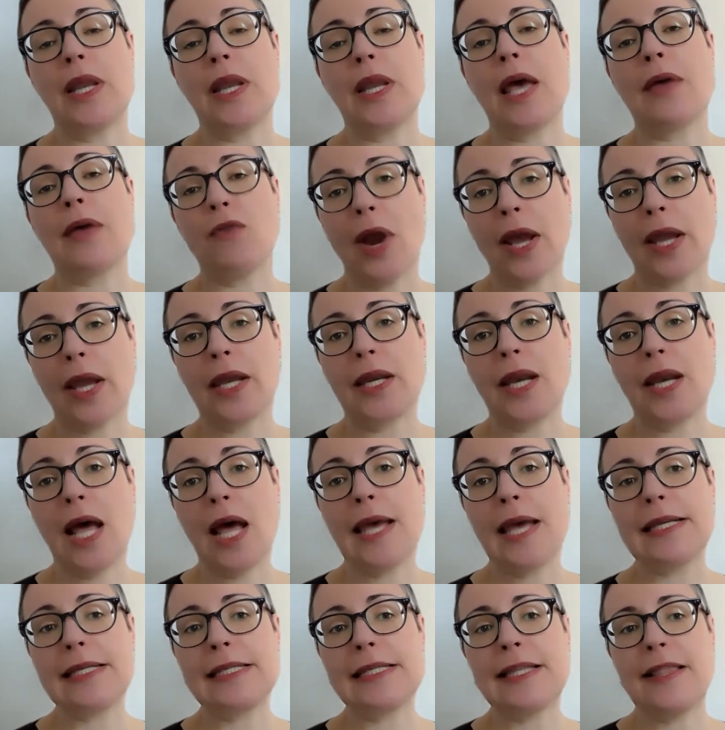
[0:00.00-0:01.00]
and
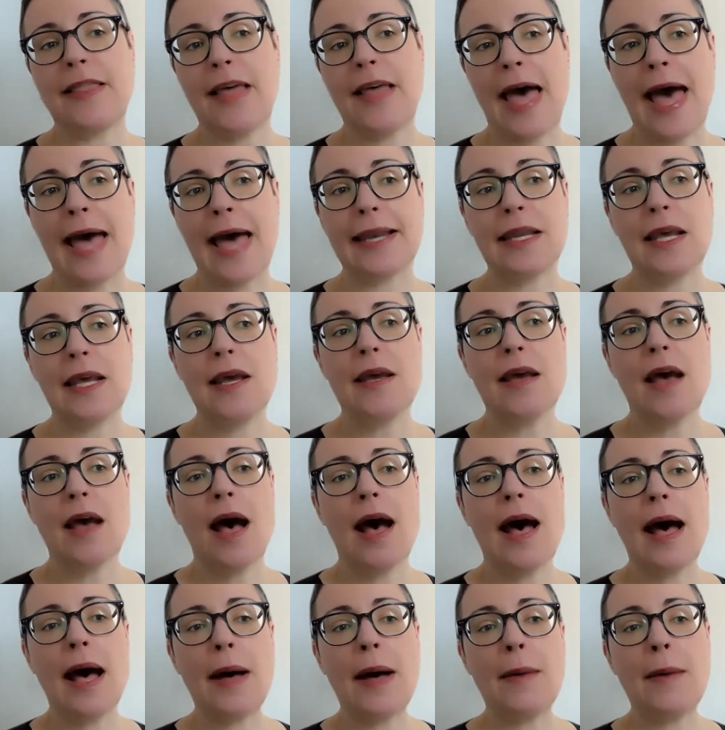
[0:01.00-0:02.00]
recognize that
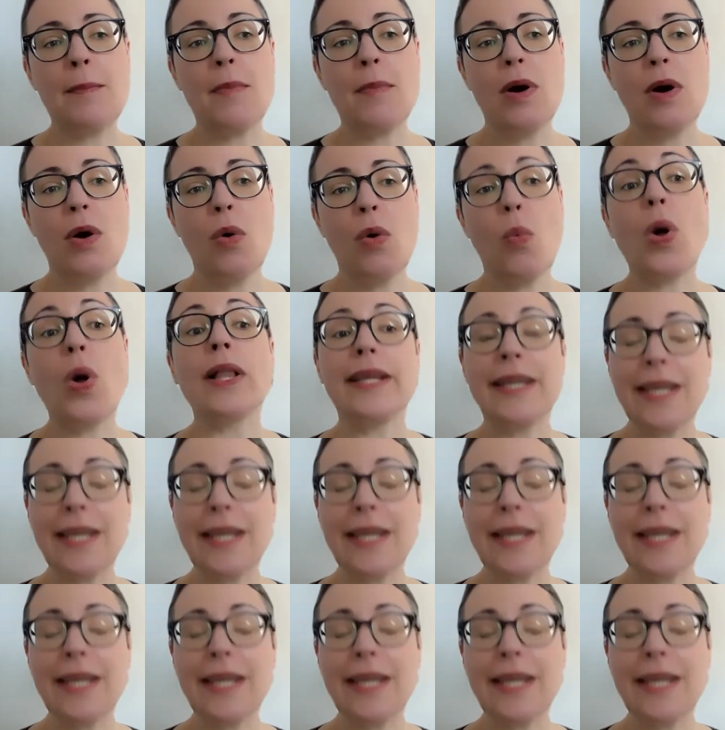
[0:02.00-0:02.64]
while